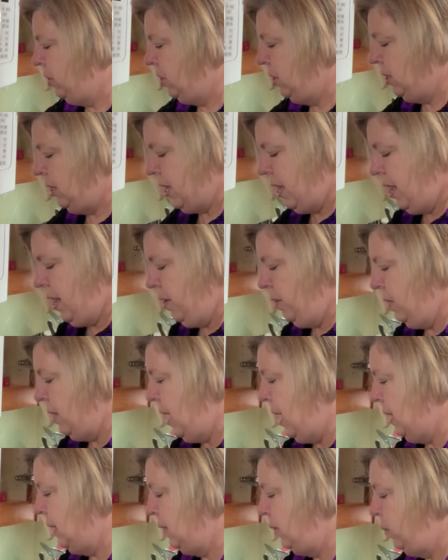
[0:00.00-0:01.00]
so
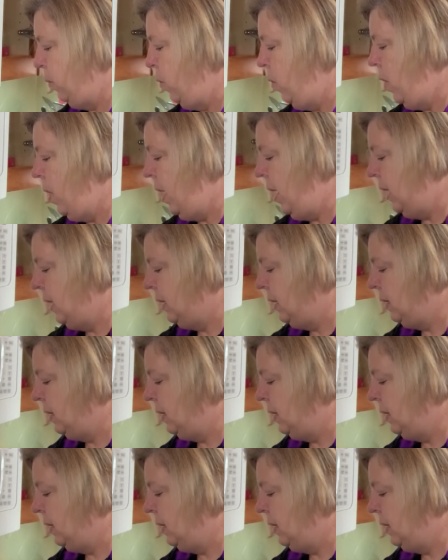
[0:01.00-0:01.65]
that's what